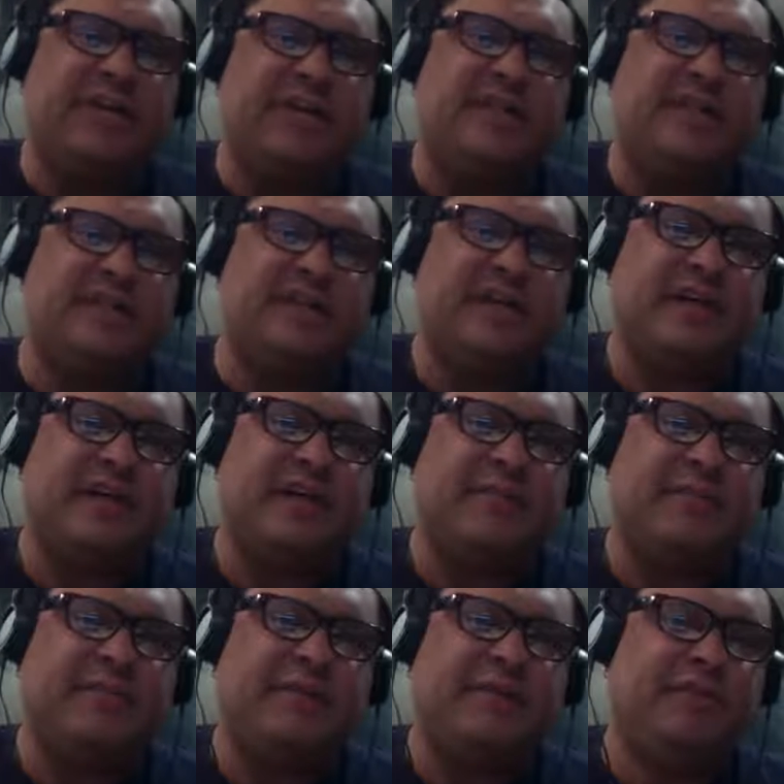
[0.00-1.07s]
guys lay claim to
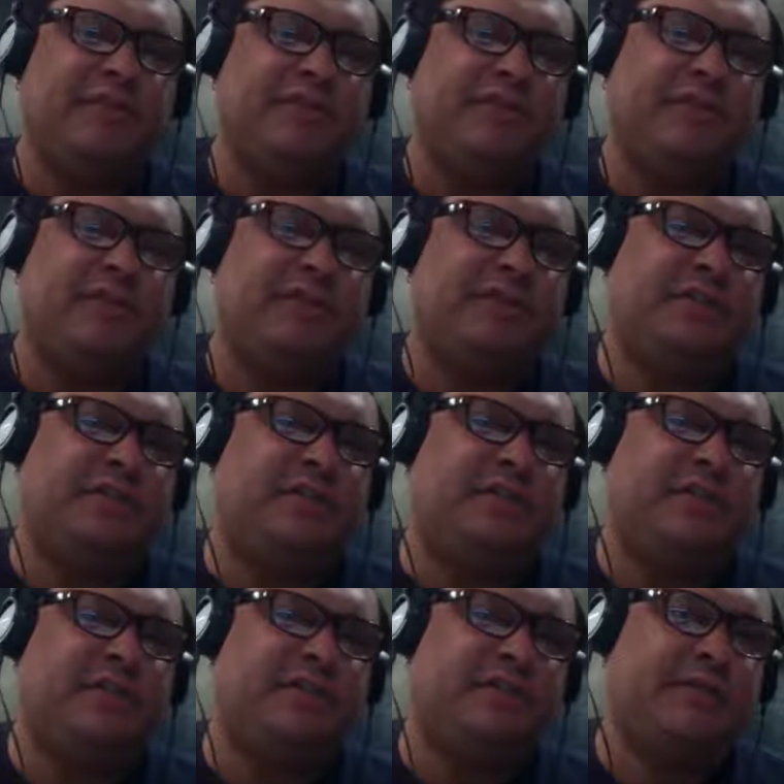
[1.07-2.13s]
Nova Scotia, or is that
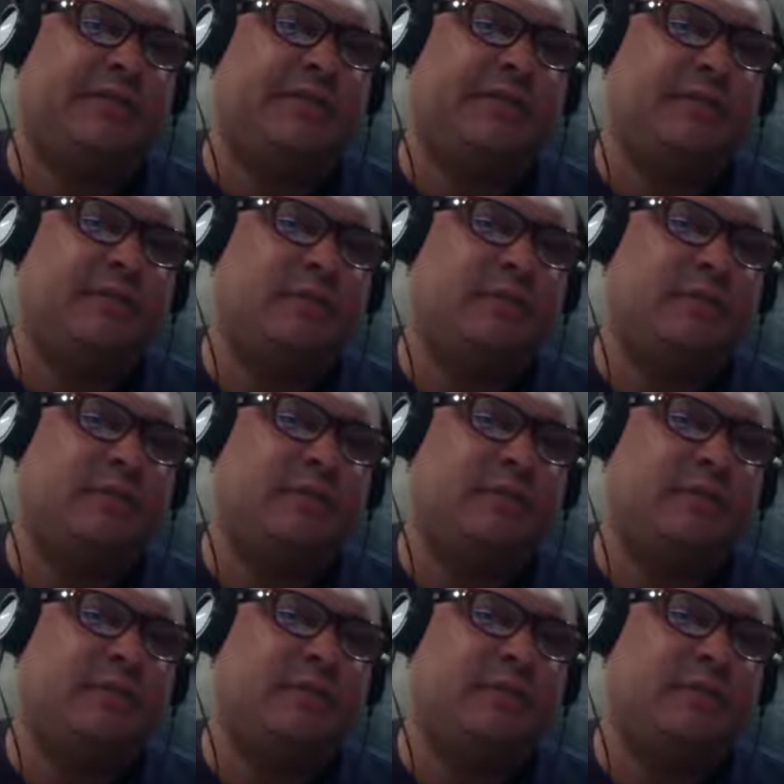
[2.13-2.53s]
Toronto?